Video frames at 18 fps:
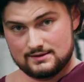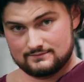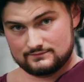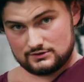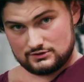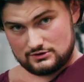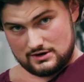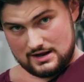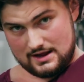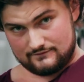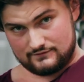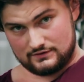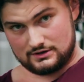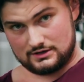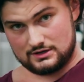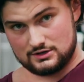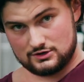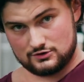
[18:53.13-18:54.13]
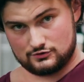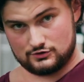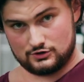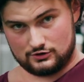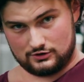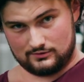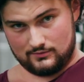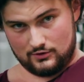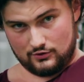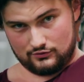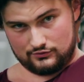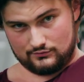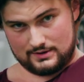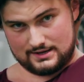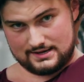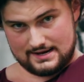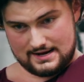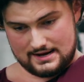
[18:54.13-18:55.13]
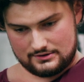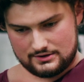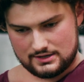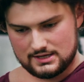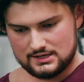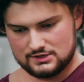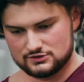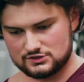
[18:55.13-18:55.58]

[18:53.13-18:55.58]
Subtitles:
having your arm all the way down,